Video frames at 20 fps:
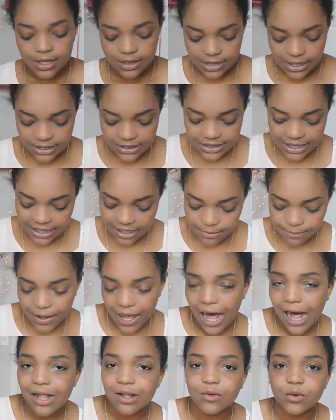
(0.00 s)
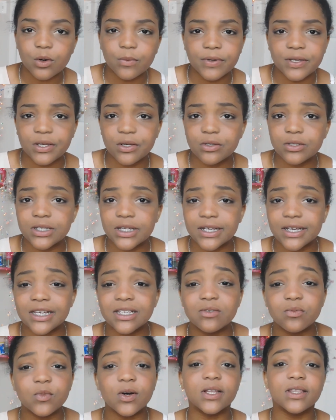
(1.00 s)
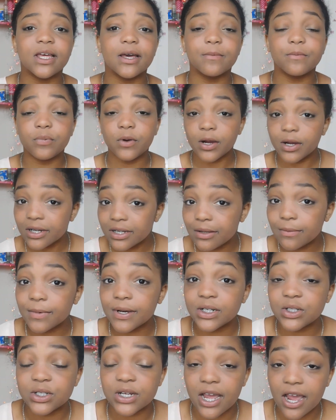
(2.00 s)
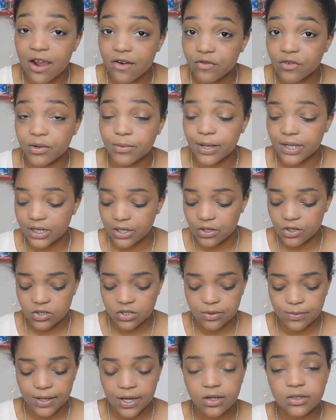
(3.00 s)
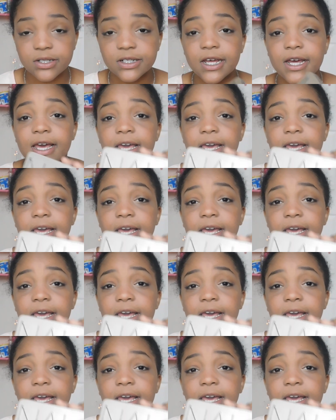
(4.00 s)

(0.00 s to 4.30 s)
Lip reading: The second palette we'll be using is one that pretty much everybody knows about.